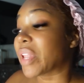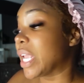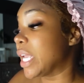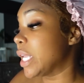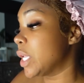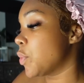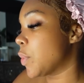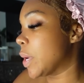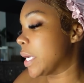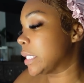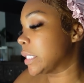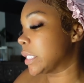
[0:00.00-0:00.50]

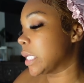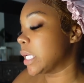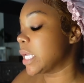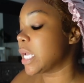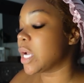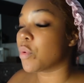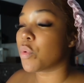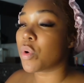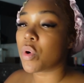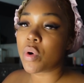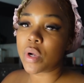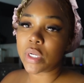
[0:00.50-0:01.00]
Anyways,
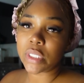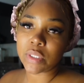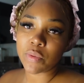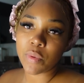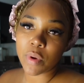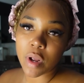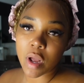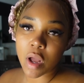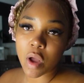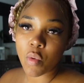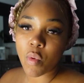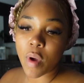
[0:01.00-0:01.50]
yeah, we're going
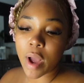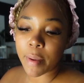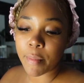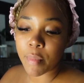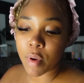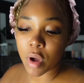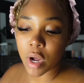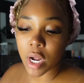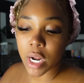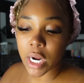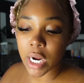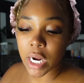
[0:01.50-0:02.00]
somewhere called Y
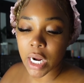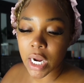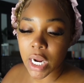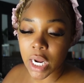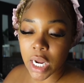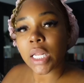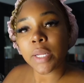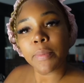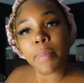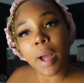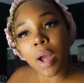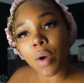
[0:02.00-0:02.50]
Bar. I
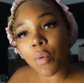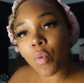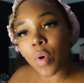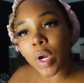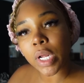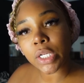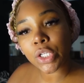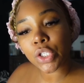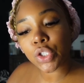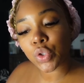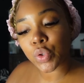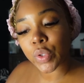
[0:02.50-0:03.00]
only bought
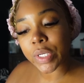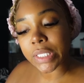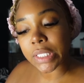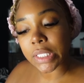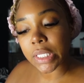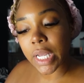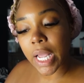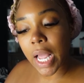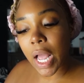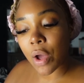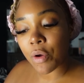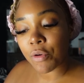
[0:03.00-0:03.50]
one
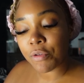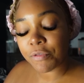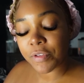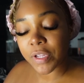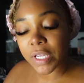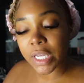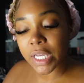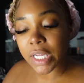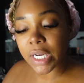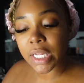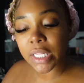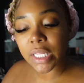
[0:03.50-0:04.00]
dressy
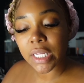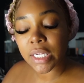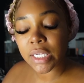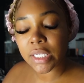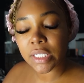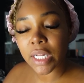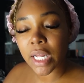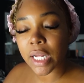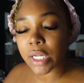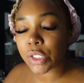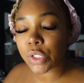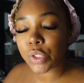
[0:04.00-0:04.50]
outfit, and I think it's
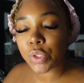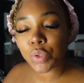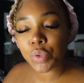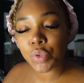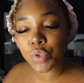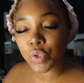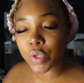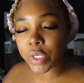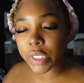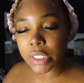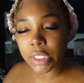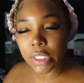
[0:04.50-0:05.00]
like too
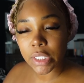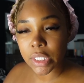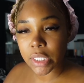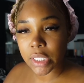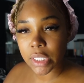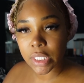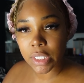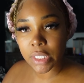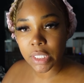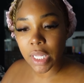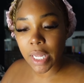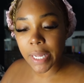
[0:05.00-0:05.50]

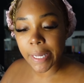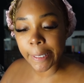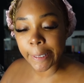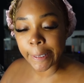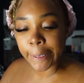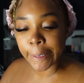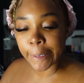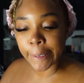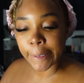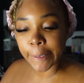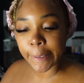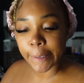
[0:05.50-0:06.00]
dressy.
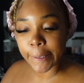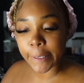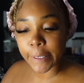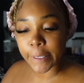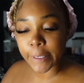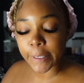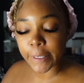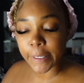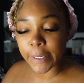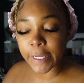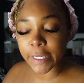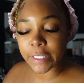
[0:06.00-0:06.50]
Like,
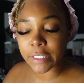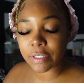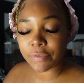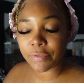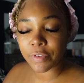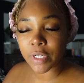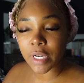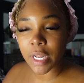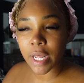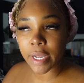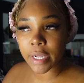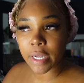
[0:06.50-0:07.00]
it's
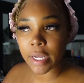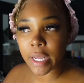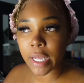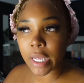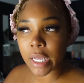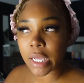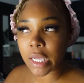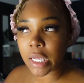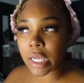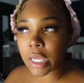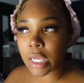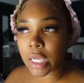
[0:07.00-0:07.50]
for like
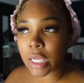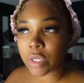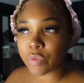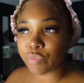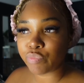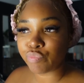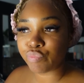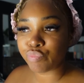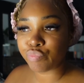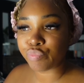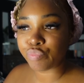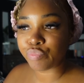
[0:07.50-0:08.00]

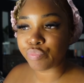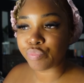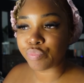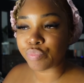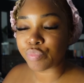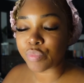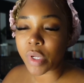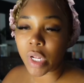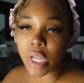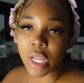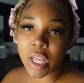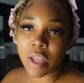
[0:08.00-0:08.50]

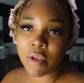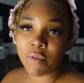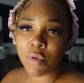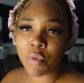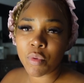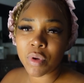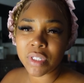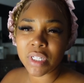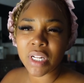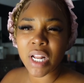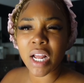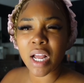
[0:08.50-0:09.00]
if you
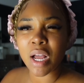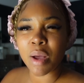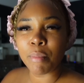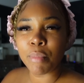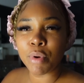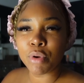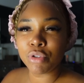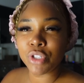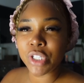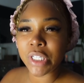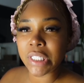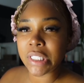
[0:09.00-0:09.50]
went to like a
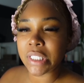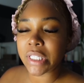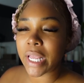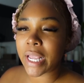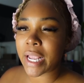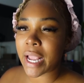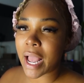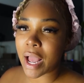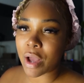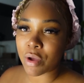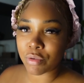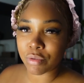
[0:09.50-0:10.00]
bougie
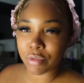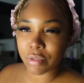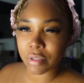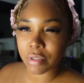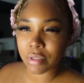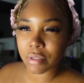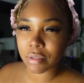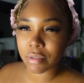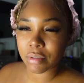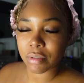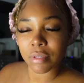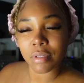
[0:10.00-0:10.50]

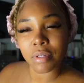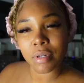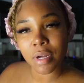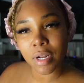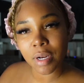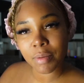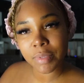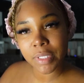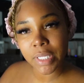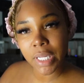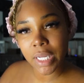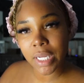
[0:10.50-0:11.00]
steakhouse. You know what
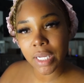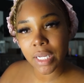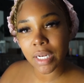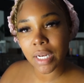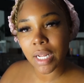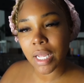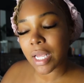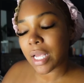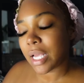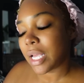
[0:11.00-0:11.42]
I'm saying?